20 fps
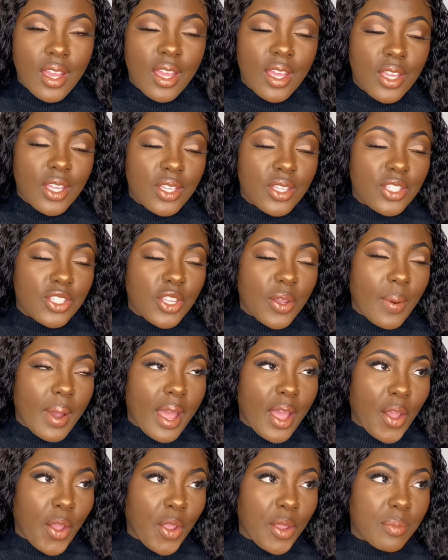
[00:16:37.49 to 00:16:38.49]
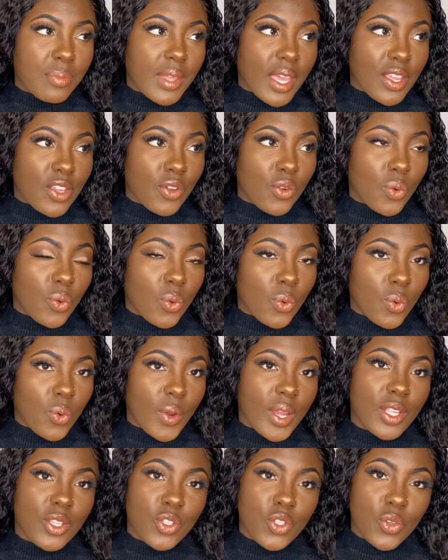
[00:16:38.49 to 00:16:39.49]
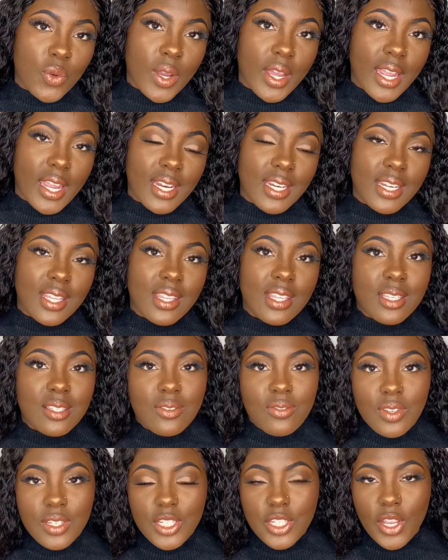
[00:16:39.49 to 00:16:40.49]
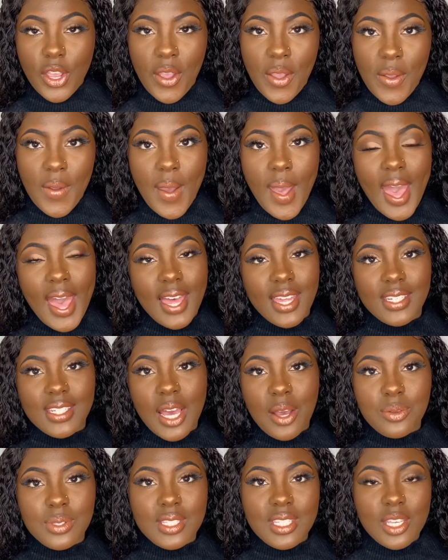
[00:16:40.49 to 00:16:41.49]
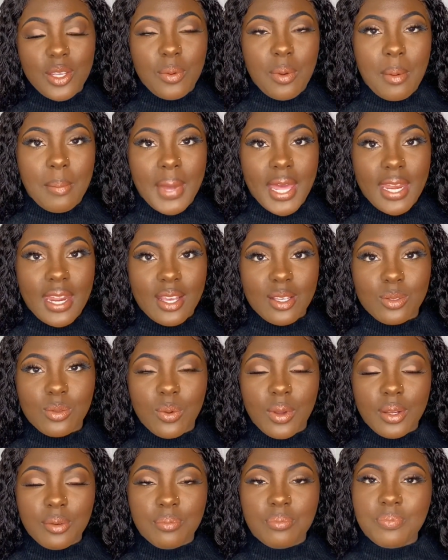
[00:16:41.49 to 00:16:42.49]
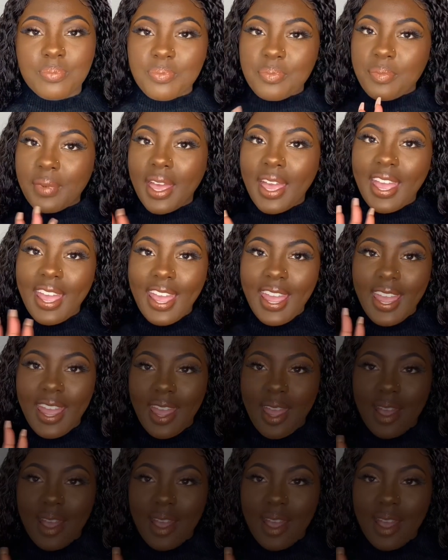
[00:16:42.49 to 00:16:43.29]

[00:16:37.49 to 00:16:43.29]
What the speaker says: So I hope that you all enjoyed this video and I'll see you in my next one. Bye.